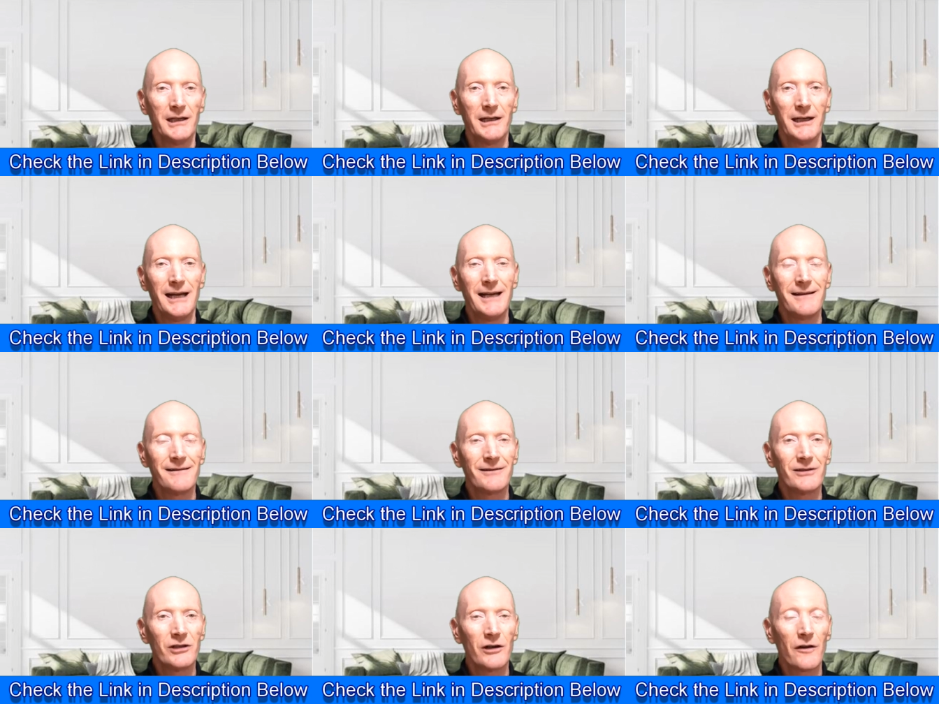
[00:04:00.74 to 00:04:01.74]

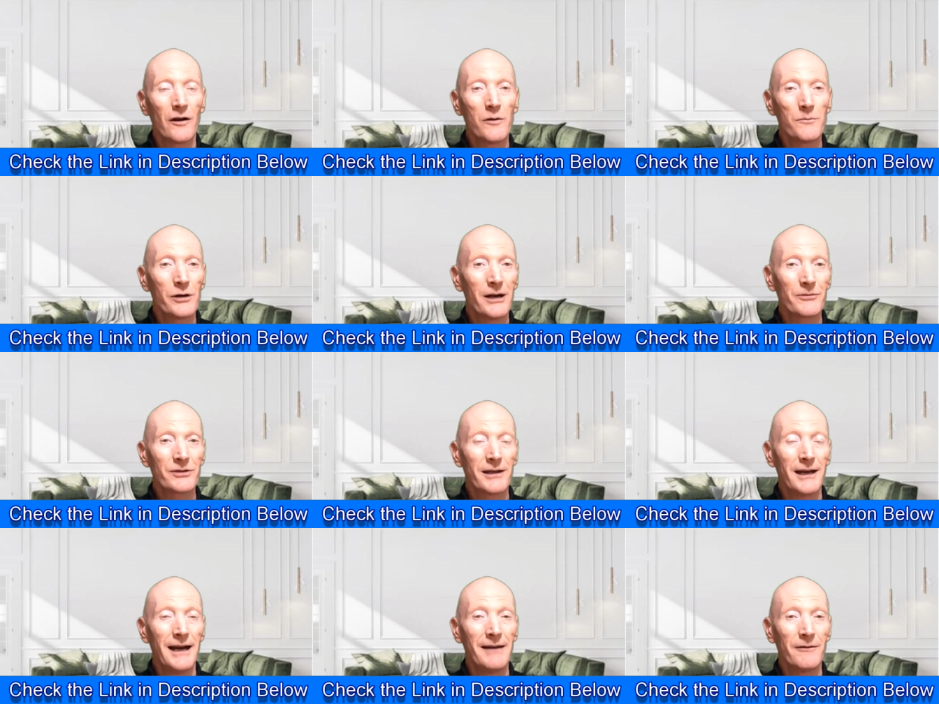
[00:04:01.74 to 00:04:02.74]
And, the loan programs
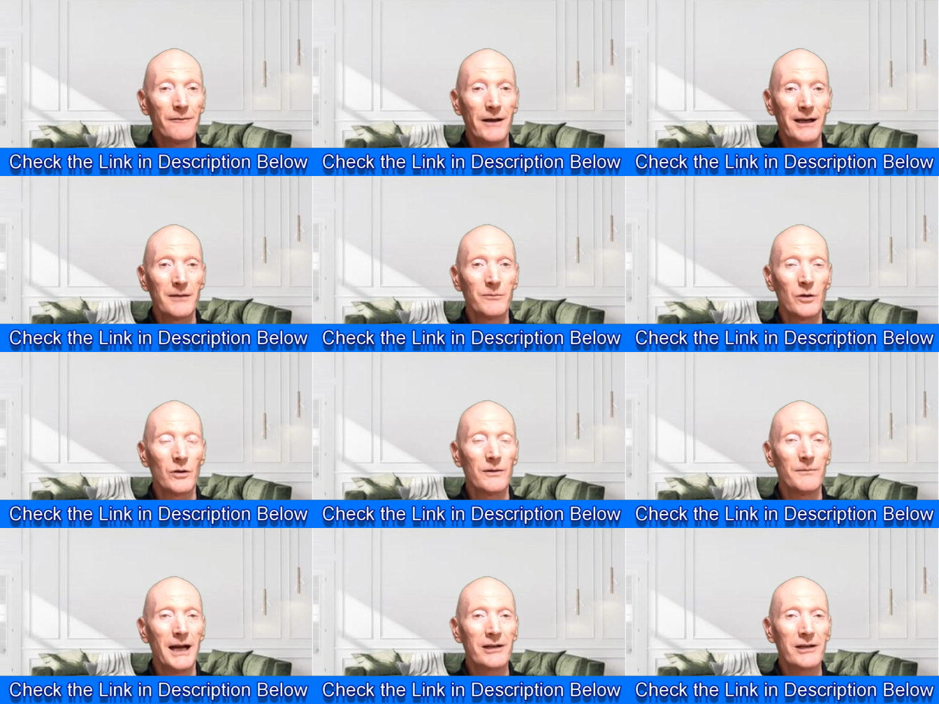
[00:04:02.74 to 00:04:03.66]
that they have available